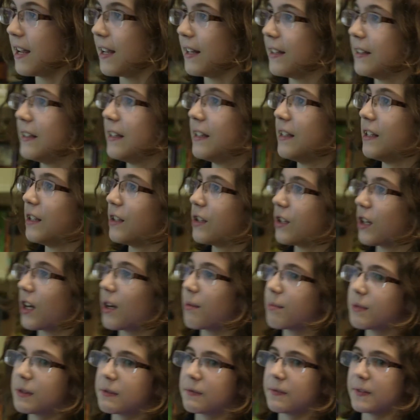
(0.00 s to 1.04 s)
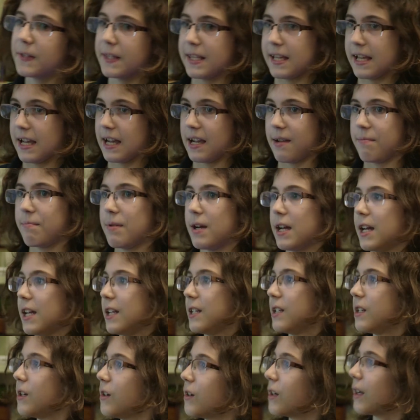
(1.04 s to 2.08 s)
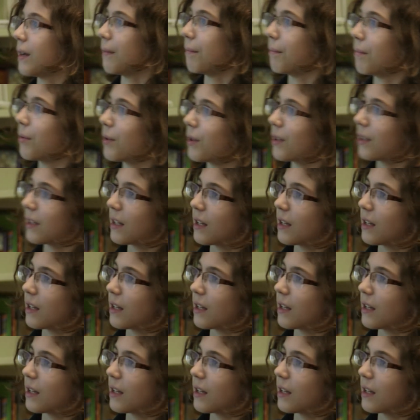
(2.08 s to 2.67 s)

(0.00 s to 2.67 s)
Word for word: And then the tops for the iPads, you can put